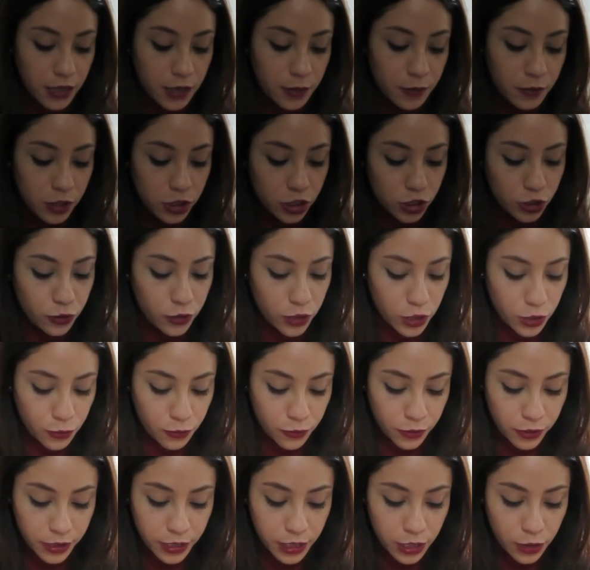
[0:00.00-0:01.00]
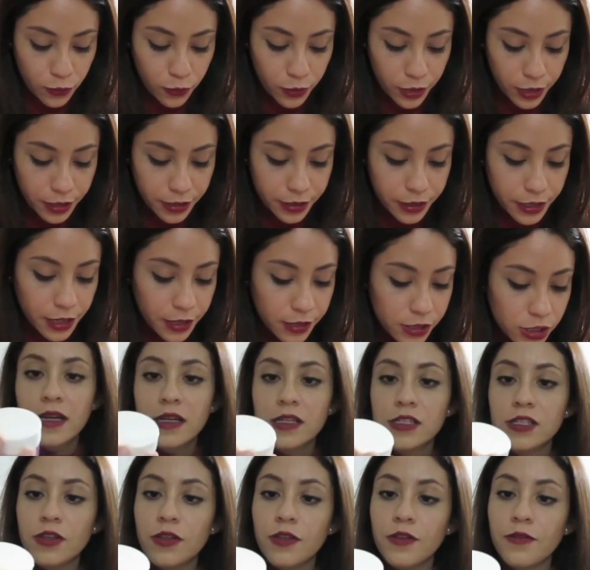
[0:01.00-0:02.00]
let me show you really quickly.
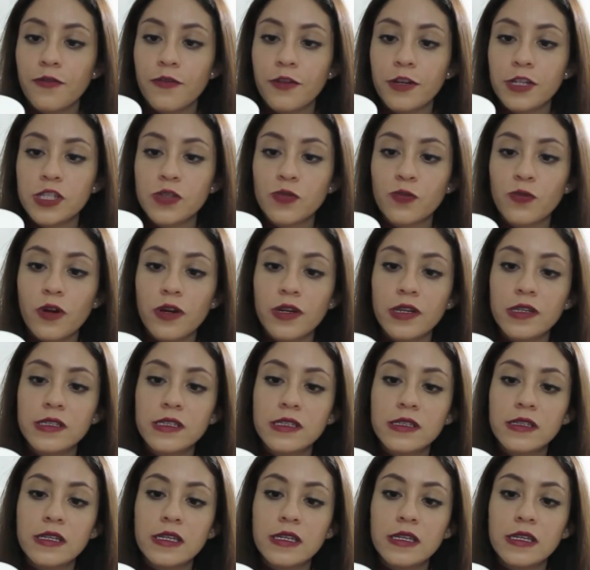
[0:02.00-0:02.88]
So the first one is